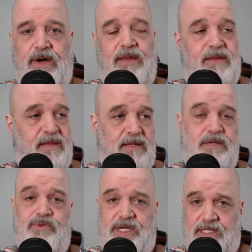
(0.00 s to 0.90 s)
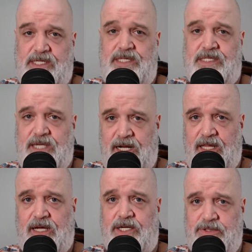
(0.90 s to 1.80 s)
and we can see the state of
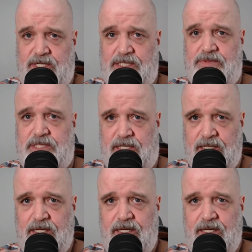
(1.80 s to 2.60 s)
the country as a result.